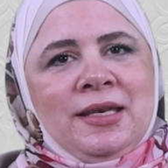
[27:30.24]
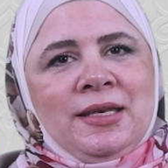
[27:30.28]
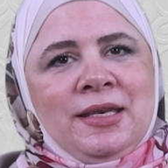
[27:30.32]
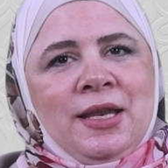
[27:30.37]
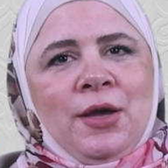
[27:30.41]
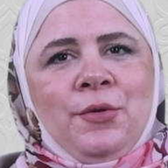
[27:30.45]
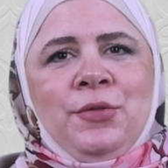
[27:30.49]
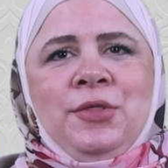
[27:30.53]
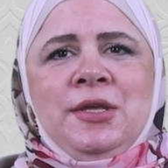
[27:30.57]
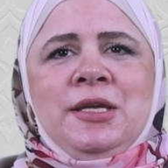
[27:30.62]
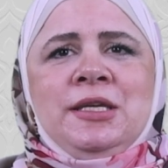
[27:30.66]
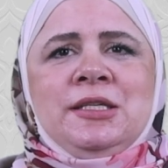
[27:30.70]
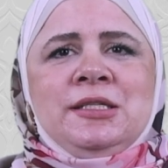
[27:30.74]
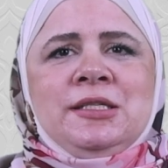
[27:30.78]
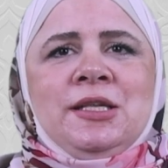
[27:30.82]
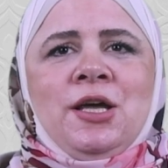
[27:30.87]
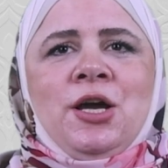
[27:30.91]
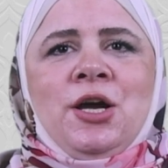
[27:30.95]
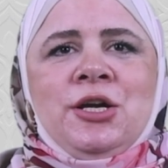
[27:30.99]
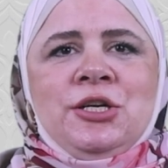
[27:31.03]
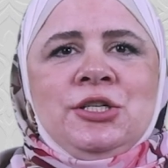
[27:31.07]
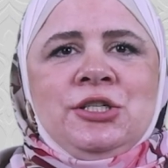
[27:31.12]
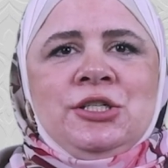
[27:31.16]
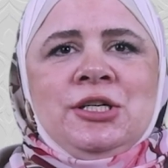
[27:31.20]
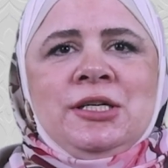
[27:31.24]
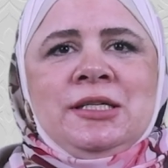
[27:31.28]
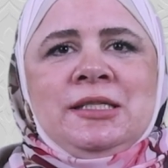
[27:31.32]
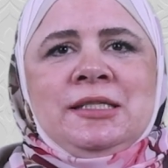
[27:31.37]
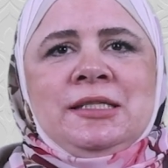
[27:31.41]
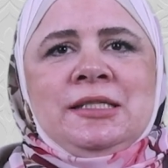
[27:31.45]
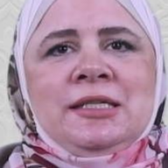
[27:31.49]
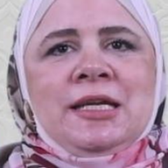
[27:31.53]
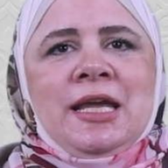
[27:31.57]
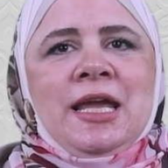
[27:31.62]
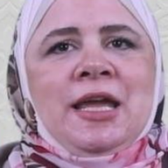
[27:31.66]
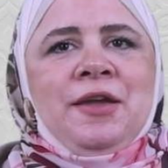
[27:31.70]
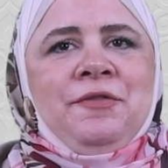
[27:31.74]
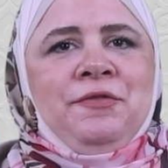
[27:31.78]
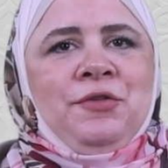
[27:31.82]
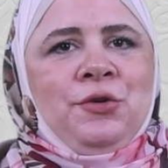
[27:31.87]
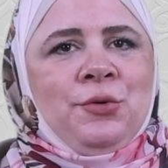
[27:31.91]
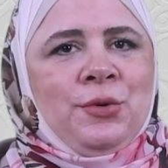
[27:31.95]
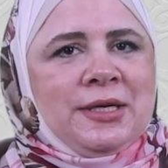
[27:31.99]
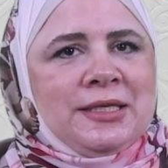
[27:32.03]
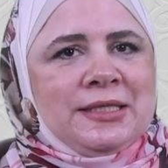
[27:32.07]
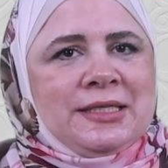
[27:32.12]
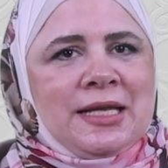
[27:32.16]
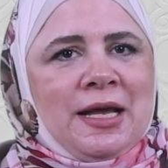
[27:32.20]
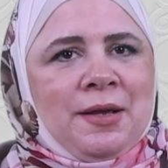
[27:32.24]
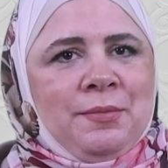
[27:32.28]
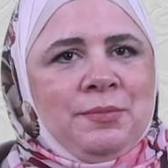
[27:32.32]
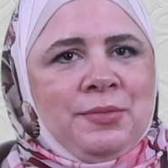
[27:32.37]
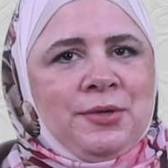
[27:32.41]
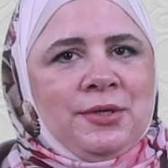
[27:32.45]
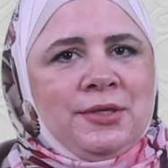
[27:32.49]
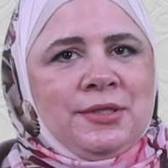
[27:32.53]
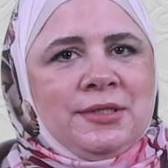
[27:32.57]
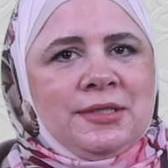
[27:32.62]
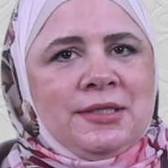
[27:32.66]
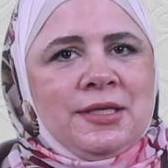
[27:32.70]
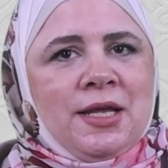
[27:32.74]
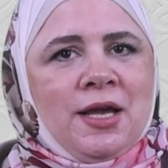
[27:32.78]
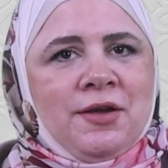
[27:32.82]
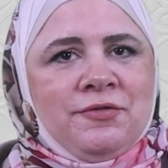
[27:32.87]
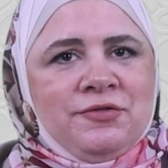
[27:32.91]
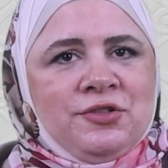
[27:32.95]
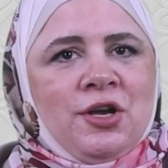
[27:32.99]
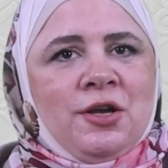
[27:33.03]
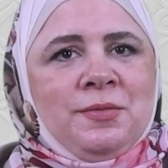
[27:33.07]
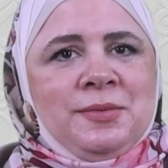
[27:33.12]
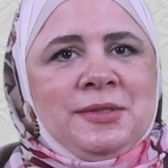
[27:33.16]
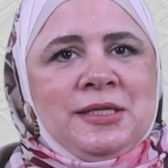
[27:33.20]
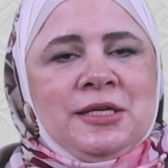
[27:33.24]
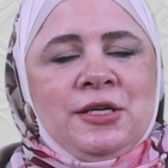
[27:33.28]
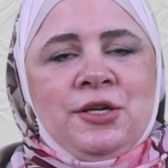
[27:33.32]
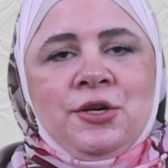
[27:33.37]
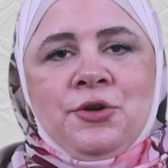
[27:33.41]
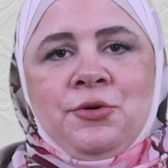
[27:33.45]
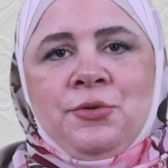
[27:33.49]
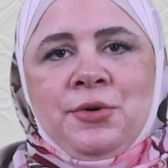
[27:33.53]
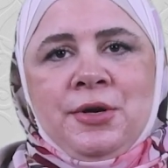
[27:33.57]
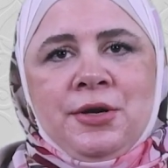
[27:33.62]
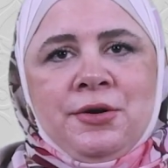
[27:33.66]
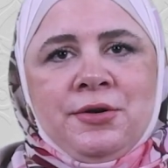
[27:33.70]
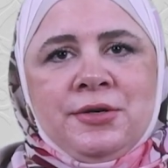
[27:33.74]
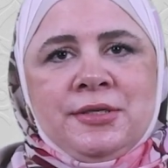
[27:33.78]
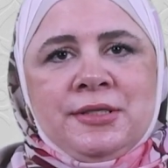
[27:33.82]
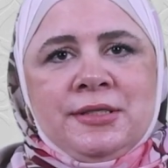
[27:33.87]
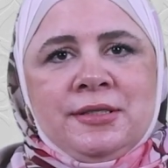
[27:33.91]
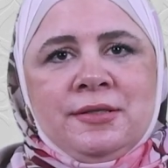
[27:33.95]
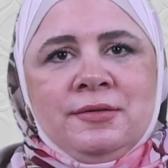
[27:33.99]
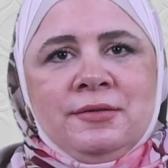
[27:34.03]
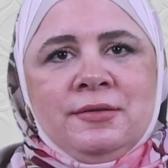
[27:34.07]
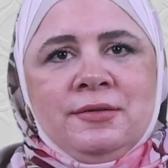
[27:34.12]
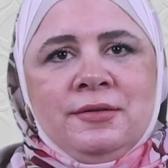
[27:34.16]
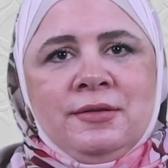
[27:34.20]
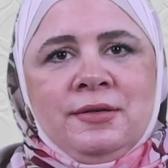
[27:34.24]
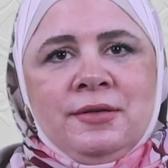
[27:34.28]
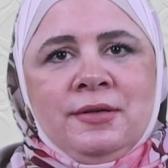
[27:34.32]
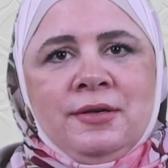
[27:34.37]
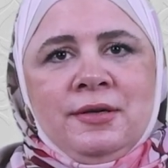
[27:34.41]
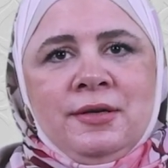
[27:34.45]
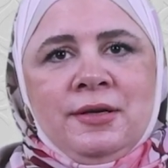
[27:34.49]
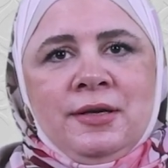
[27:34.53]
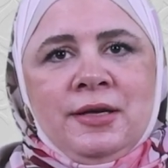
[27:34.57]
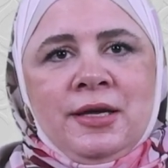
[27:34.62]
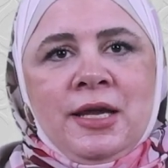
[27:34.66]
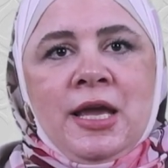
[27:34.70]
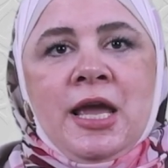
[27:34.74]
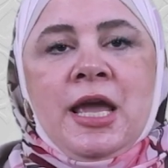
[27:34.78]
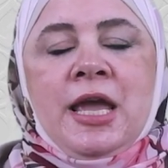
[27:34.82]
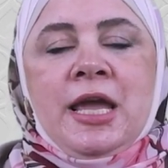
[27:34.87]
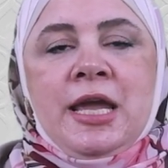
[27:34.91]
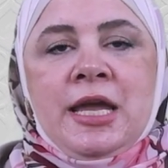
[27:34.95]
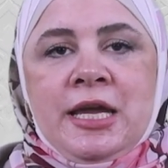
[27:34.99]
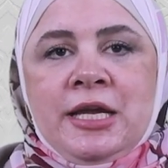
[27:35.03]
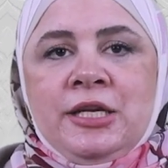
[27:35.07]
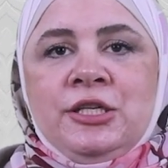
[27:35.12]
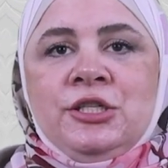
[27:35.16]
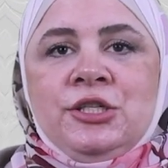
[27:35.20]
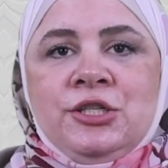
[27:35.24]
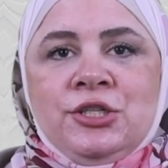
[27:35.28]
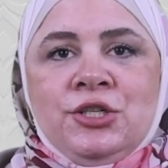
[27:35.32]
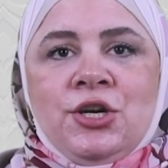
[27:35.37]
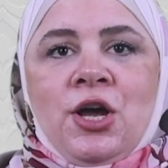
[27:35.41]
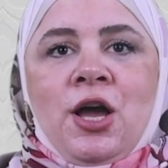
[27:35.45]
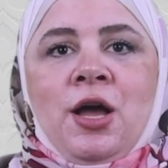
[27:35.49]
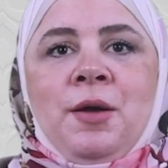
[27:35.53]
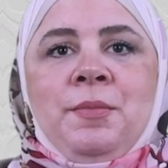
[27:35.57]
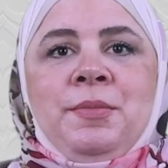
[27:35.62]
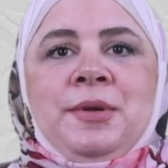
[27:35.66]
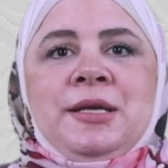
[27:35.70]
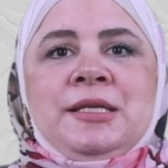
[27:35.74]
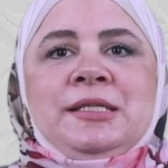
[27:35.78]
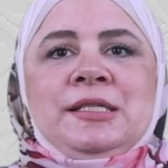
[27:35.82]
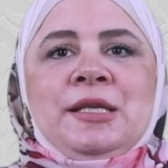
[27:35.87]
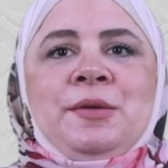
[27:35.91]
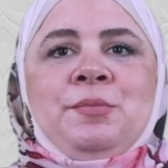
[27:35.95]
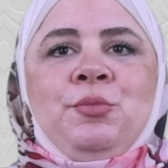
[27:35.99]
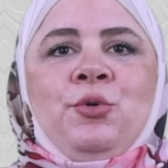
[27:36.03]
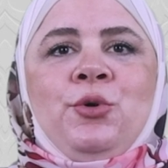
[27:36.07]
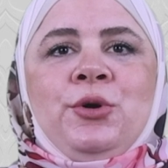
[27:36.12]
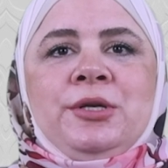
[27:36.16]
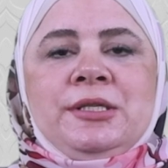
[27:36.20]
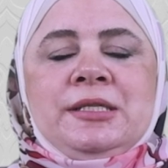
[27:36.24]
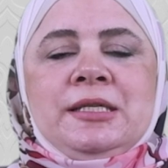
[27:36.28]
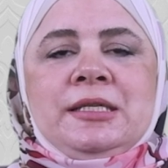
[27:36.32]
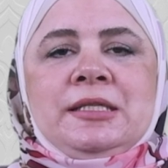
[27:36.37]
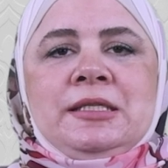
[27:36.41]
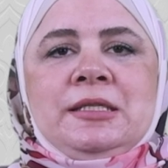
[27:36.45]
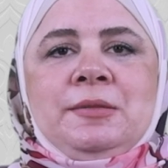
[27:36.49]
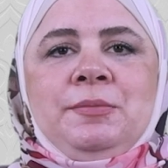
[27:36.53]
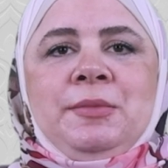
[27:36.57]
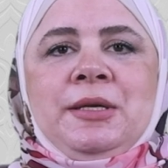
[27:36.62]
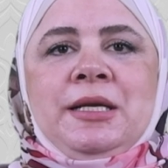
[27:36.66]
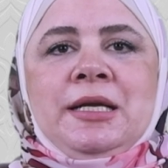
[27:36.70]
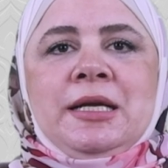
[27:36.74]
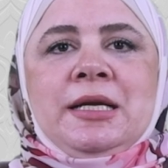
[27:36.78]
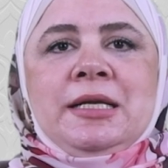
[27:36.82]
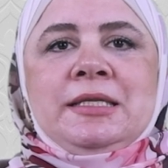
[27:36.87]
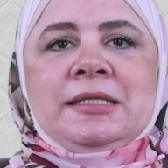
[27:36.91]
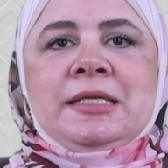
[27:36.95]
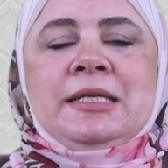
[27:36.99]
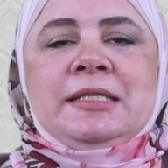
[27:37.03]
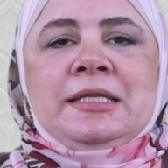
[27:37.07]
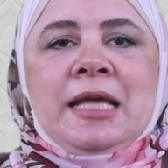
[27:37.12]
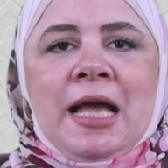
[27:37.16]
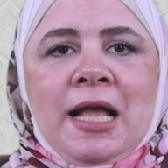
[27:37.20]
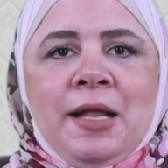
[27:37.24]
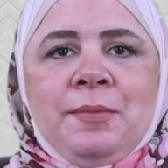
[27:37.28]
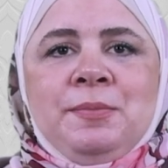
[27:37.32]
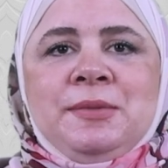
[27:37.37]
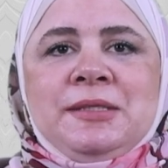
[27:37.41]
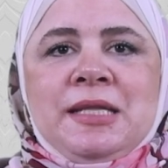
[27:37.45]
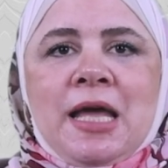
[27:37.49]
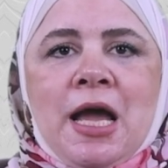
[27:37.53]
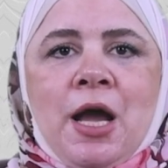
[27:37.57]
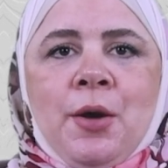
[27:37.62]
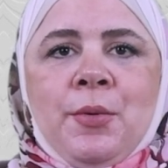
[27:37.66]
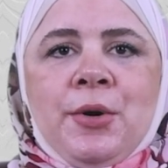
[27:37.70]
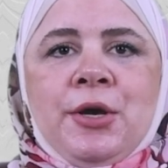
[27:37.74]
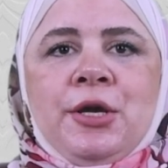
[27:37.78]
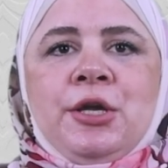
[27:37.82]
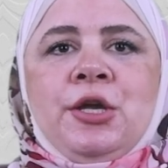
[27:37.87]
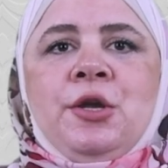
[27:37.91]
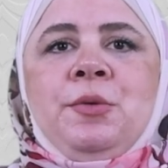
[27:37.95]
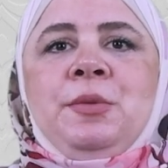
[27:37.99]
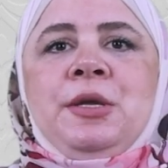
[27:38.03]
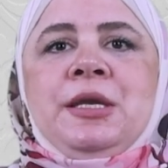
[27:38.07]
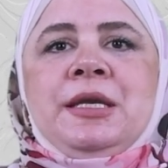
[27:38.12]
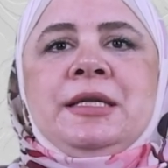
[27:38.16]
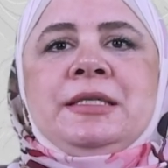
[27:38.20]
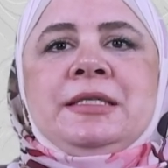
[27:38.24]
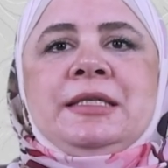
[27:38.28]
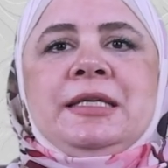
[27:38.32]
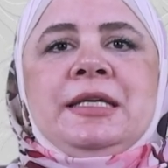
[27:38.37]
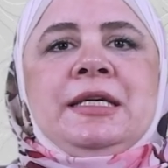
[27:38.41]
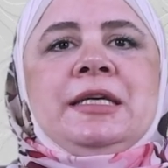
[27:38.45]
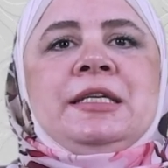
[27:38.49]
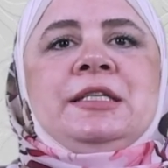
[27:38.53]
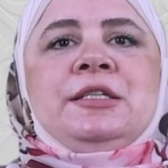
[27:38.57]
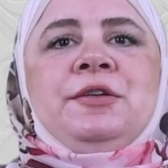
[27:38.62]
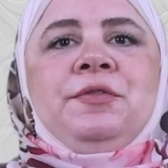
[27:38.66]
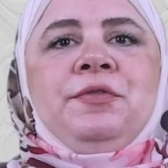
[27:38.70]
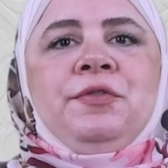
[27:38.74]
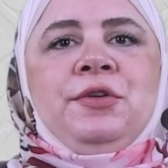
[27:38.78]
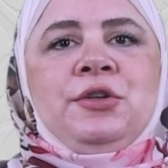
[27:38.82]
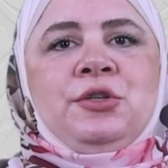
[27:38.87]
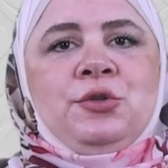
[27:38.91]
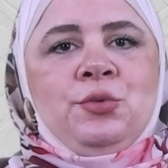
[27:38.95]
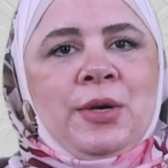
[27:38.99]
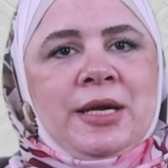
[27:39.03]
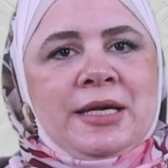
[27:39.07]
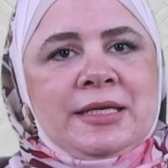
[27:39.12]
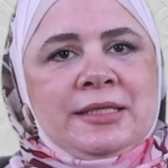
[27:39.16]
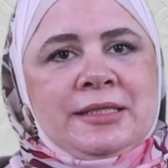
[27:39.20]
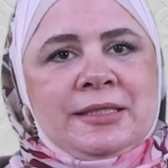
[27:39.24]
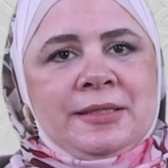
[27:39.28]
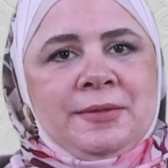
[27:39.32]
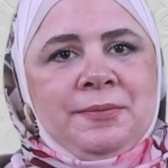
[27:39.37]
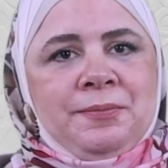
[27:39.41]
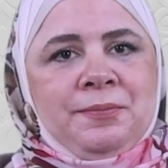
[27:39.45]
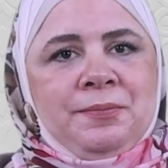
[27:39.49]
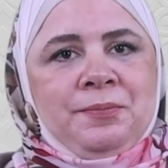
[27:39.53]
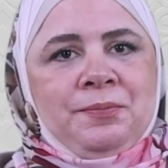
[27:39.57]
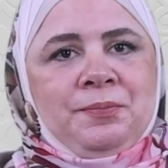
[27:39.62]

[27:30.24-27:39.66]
Now, these are just a few examples of jobs and careers. Each job is important because it helps our community in different ways.